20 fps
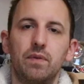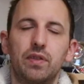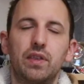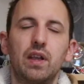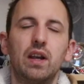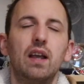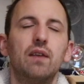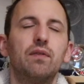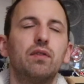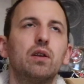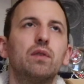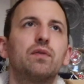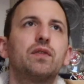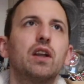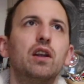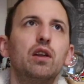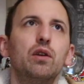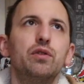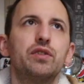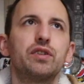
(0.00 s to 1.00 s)
the level of
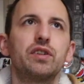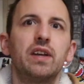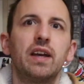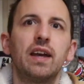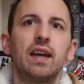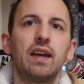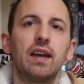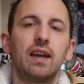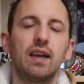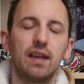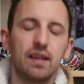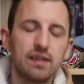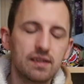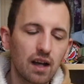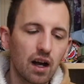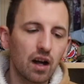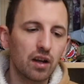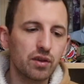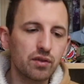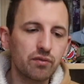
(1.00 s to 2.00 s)
delusion here
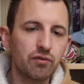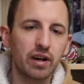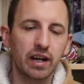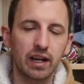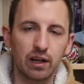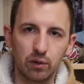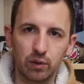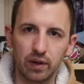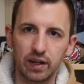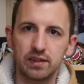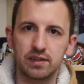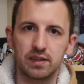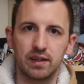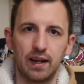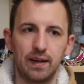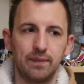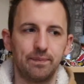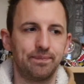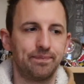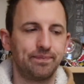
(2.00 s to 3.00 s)
is unreal, isn't
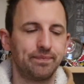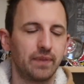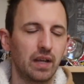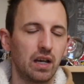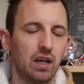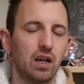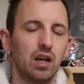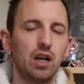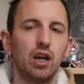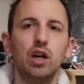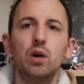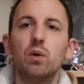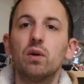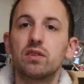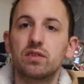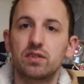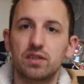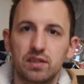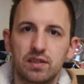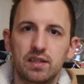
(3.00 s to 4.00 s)
it? Who
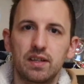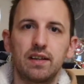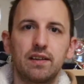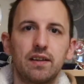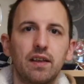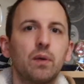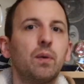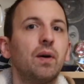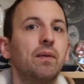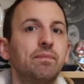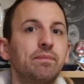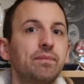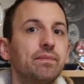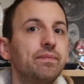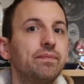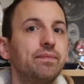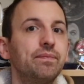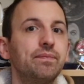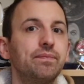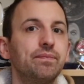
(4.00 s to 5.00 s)
wants to see another one?
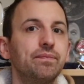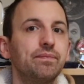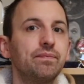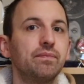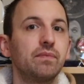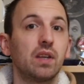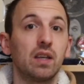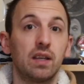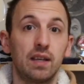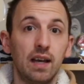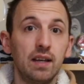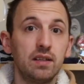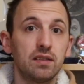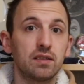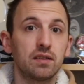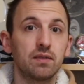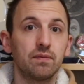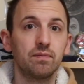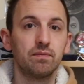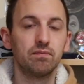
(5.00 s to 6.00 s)

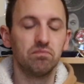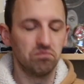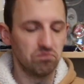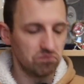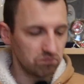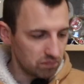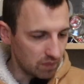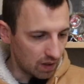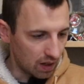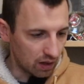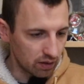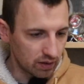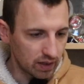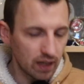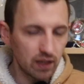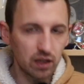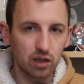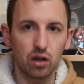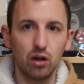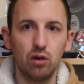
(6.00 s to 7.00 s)
Yes?
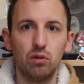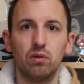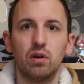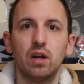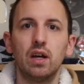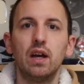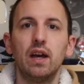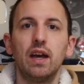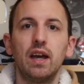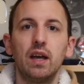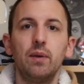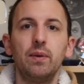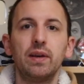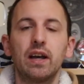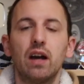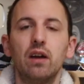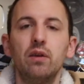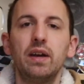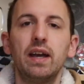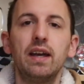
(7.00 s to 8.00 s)
Okay, cool. Here we
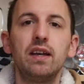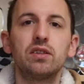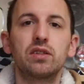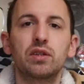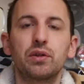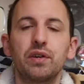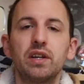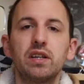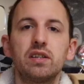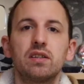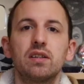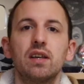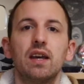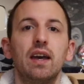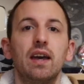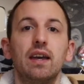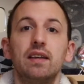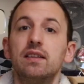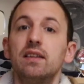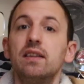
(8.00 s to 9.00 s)
go. Here's Chris.
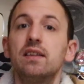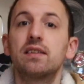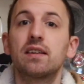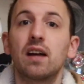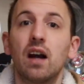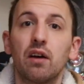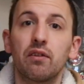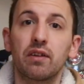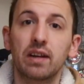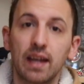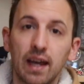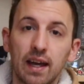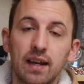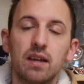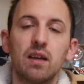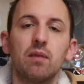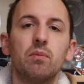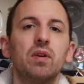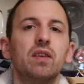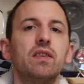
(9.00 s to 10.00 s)
He's in his car
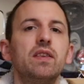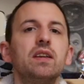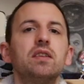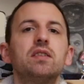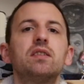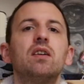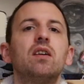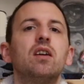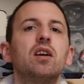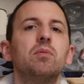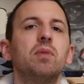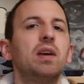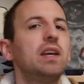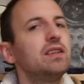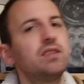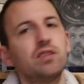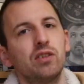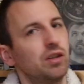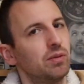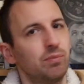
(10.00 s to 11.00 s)
again, but this time
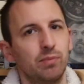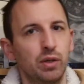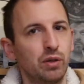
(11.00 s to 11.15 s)
he's not